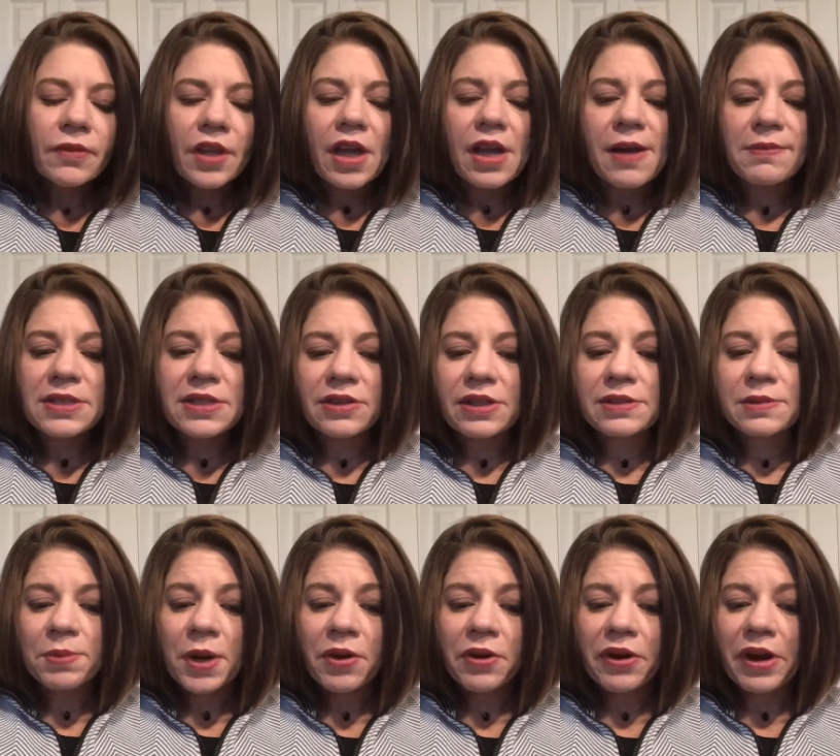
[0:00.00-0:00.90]
Um, so this
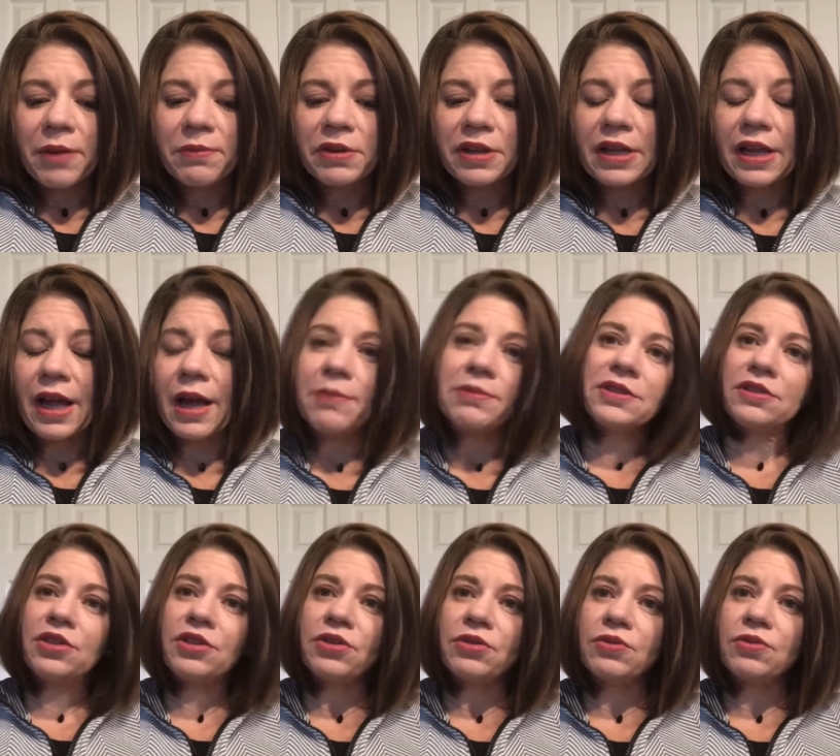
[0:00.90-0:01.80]
program really helped
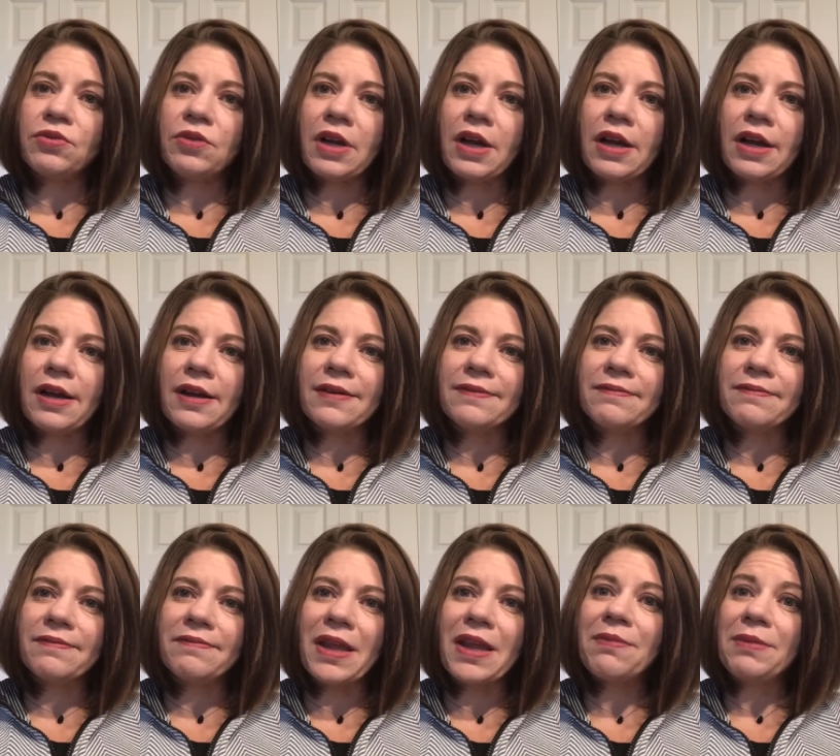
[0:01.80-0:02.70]
to uh,
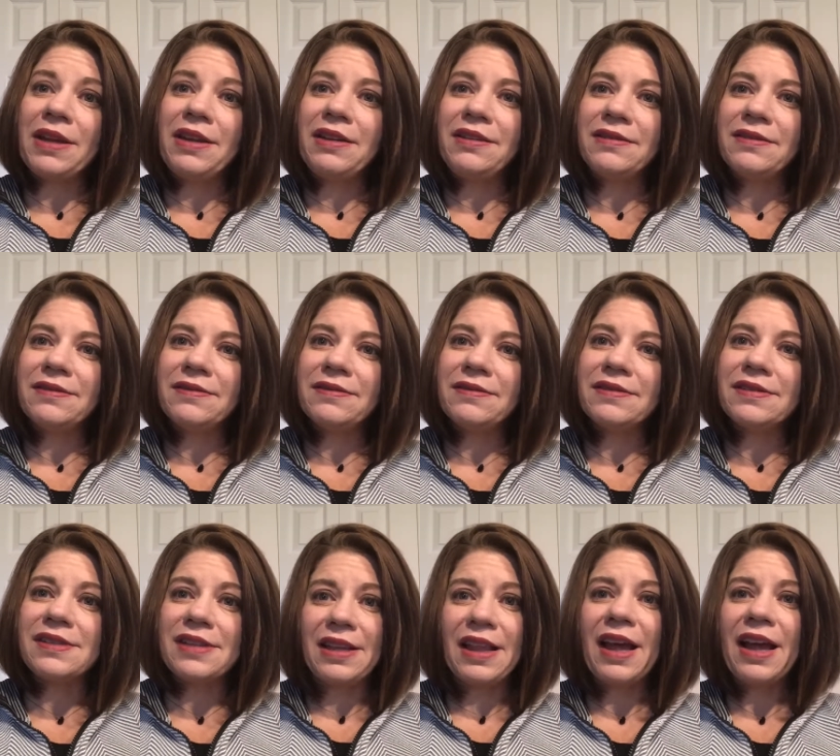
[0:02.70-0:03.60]
make me
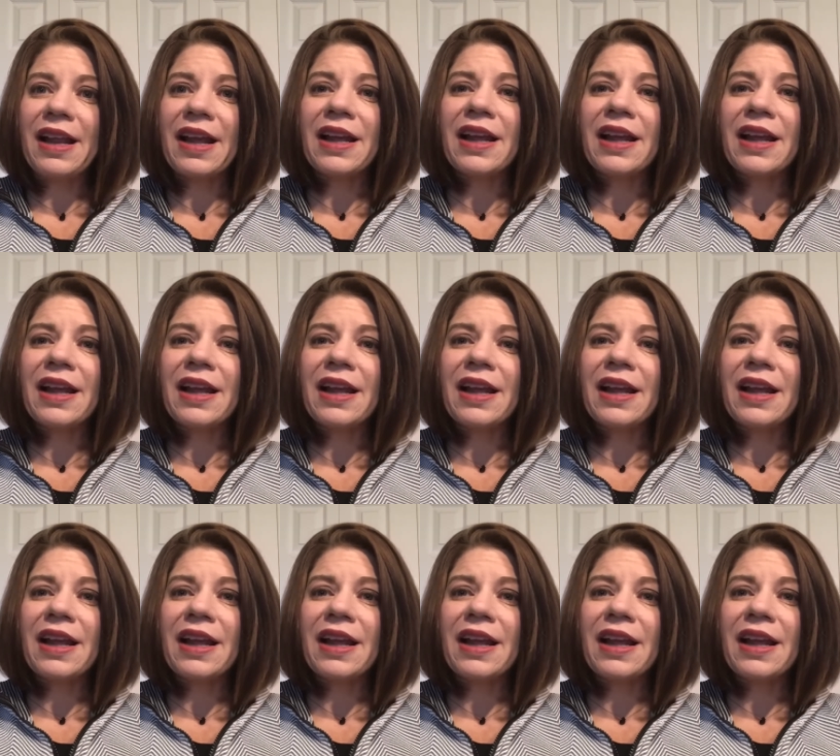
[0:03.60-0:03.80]
see that.